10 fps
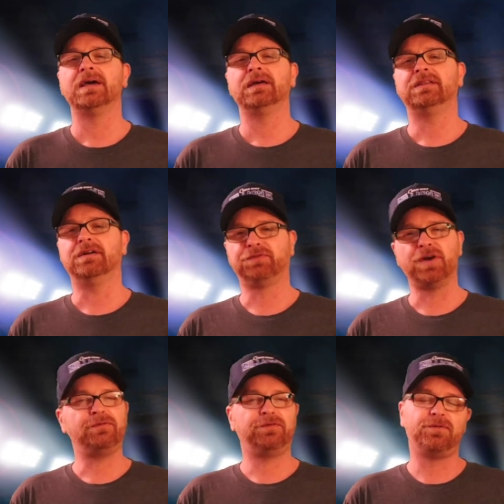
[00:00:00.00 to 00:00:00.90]
the
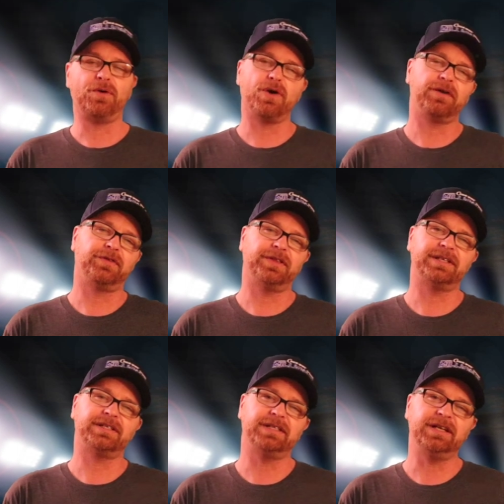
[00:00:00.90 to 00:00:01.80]
front four for
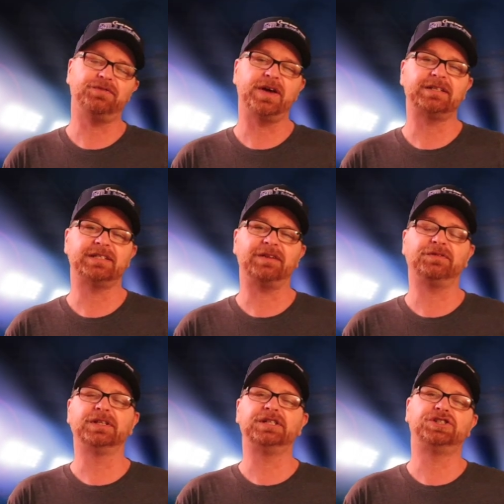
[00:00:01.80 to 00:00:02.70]
this defense
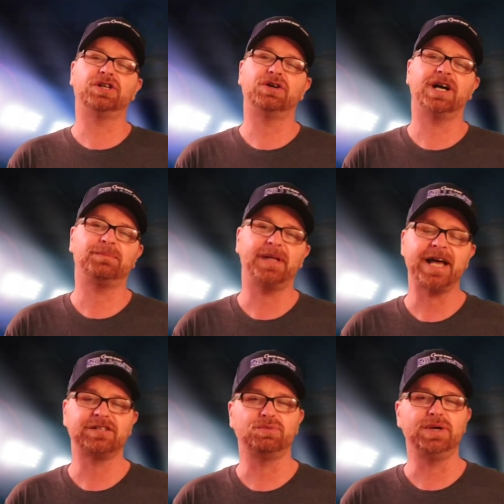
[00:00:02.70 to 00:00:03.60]
definitely showed up
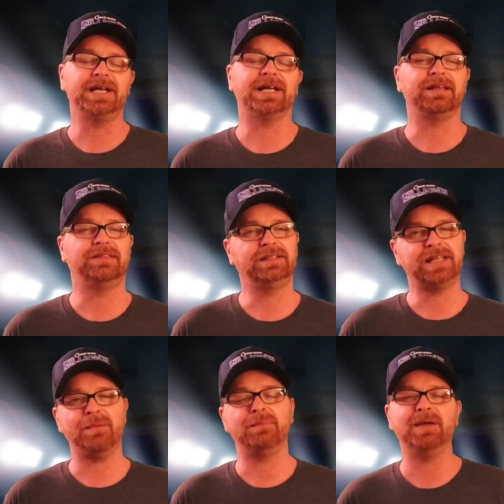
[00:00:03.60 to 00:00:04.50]
last week, and I think
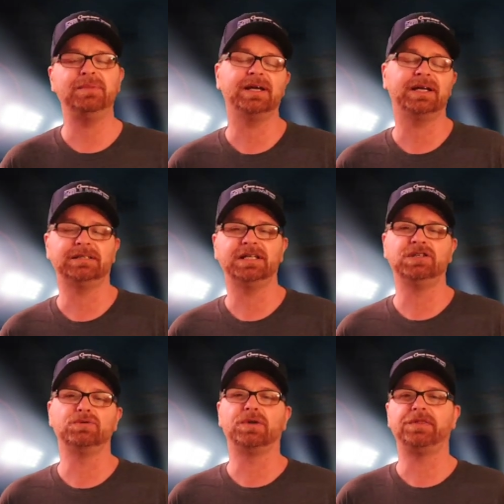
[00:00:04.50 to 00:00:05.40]
that may be a
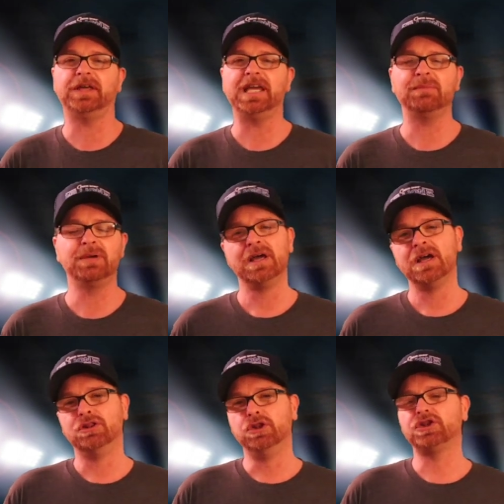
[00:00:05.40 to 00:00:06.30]
continual theme.
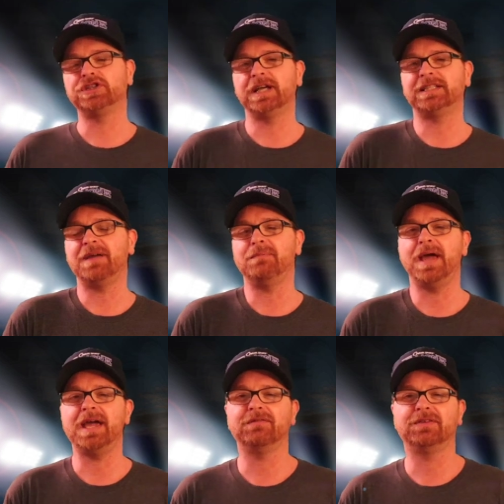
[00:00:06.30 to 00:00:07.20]
Looks like they
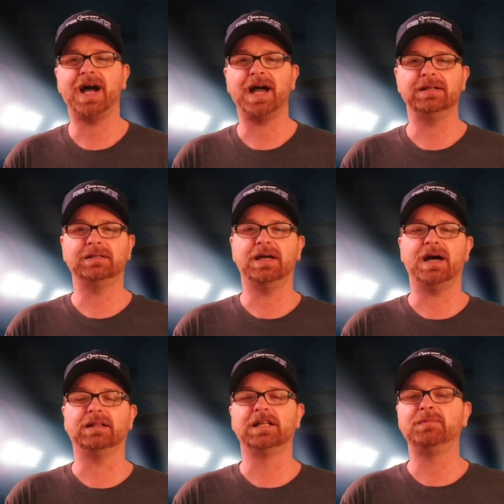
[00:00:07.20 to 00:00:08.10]
may have gotten
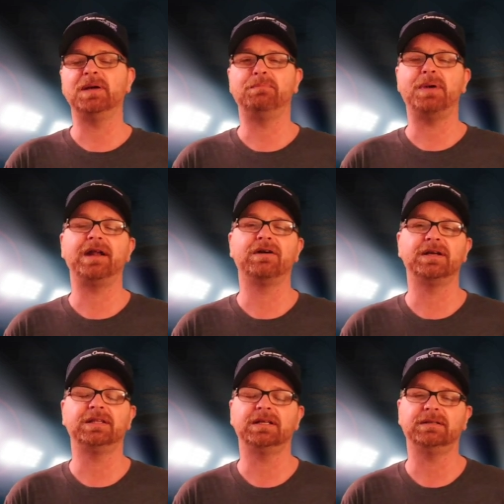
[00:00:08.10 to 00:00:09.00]
uh, a little bit better
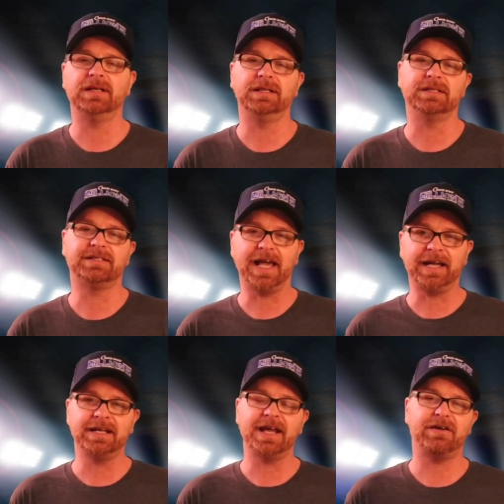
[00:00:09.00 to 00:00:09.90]
in the in the
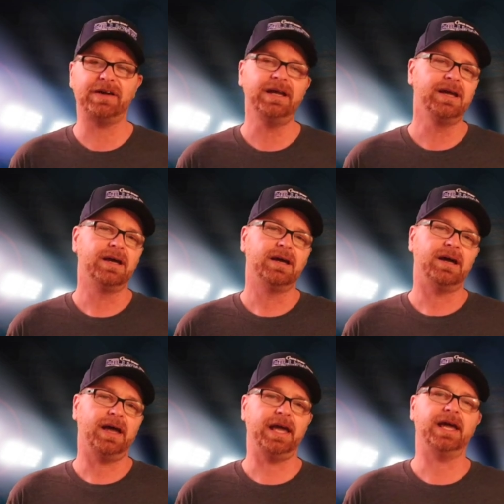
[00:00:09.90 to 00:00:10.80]
secondary,
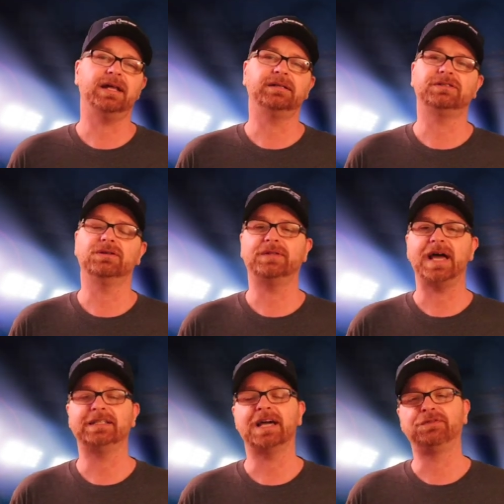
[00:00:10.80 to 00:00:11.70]
and so
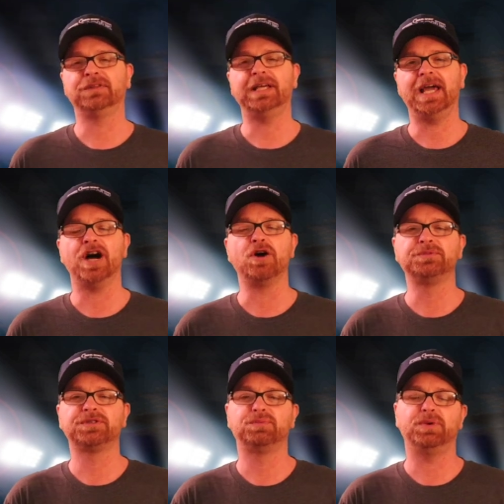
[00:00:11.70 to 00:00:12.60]
that definitely
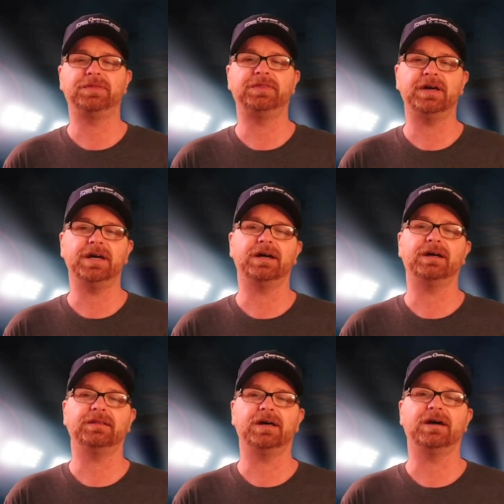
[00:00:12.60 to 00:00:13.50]
helps with
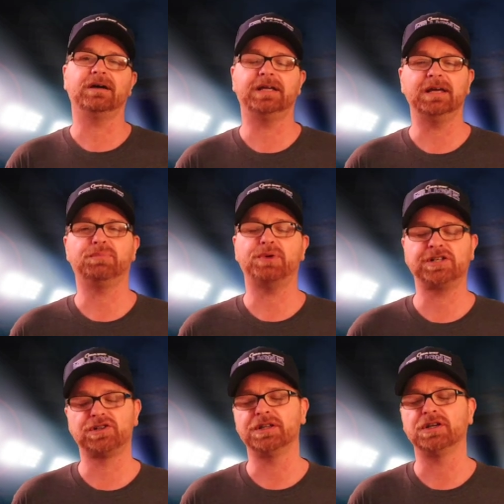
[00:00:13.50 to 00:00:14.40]
the, the getting
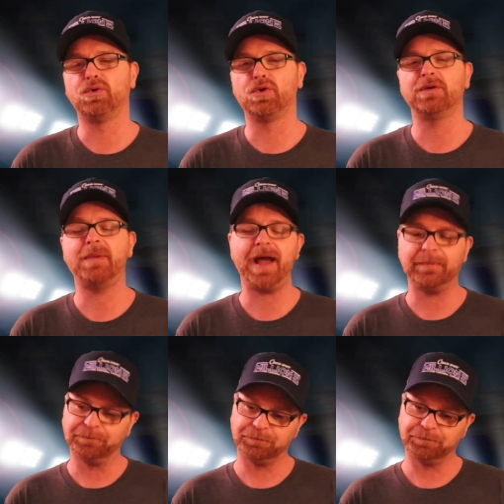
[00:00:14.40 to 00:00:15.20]
pressure on the quarterback.